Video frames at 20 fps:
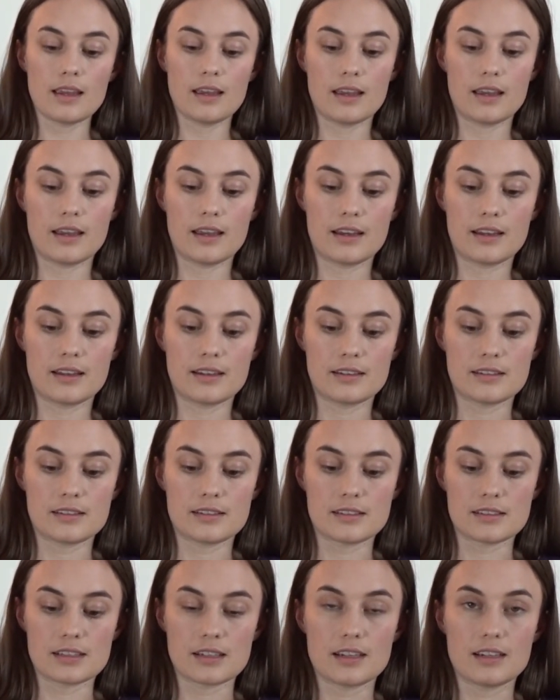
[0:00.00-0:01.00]

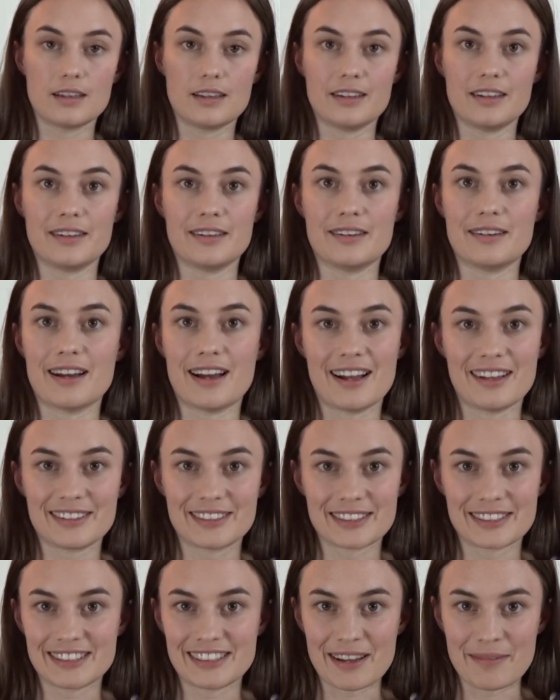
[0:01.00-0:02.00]
and I'll
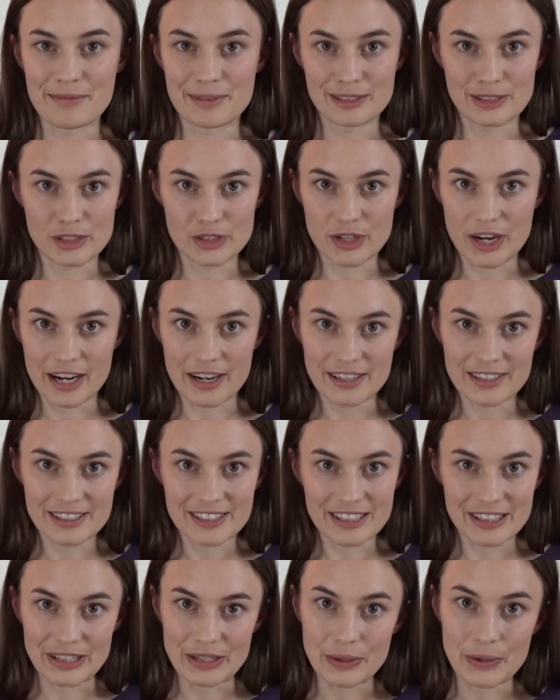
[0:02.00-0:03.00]
just demonstrate
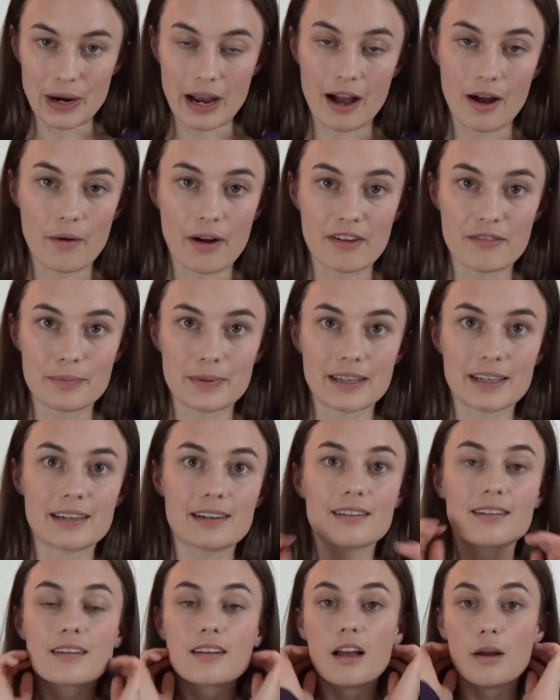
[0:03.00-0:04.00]
to you how I've
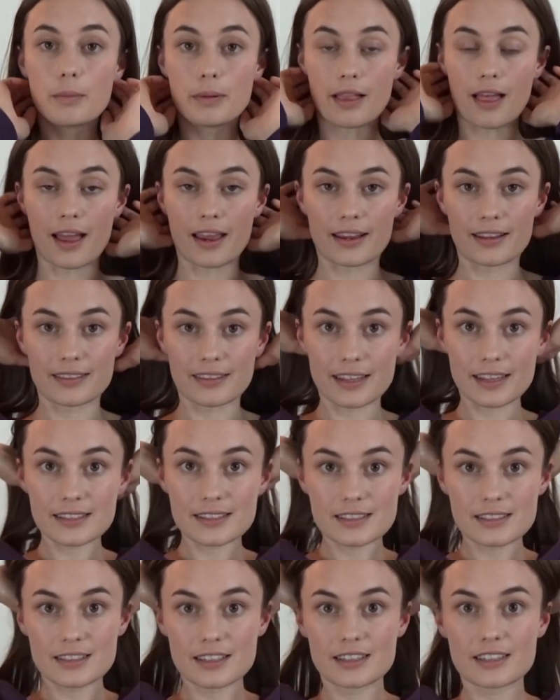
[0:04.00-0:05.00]
been applying
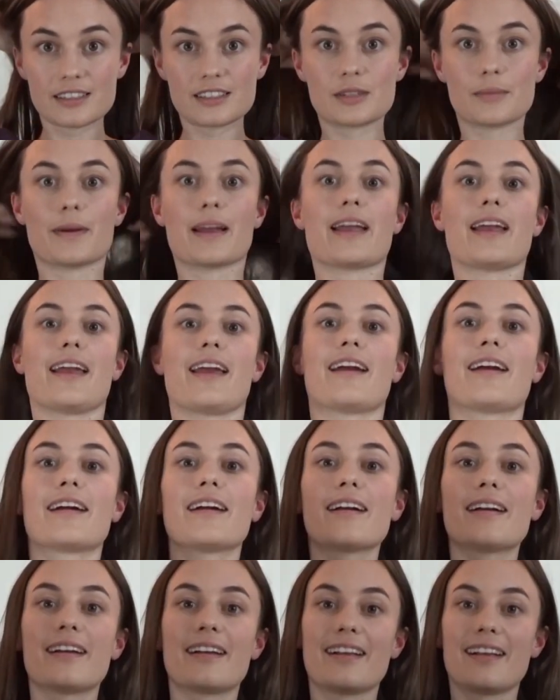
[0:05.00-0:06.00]
this to my
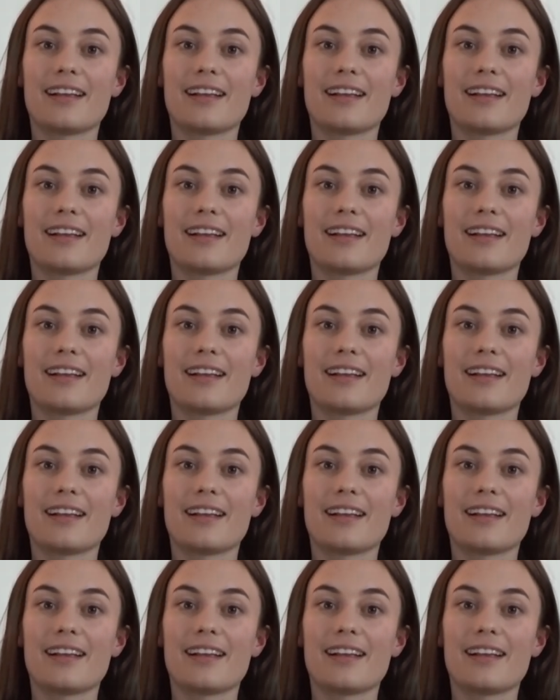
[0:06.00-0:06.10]
hair.